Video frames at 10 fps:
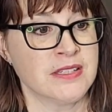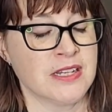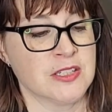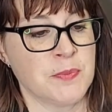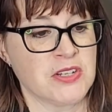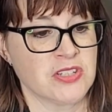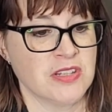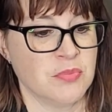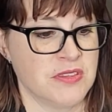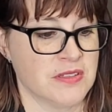that especially
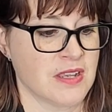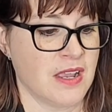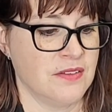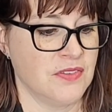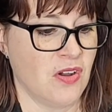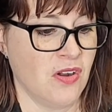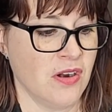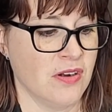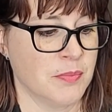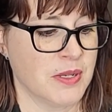with this kind of
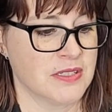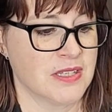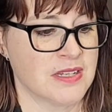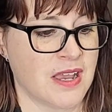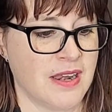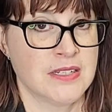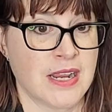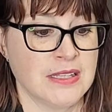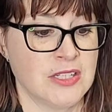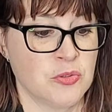yarn, because it's not tightly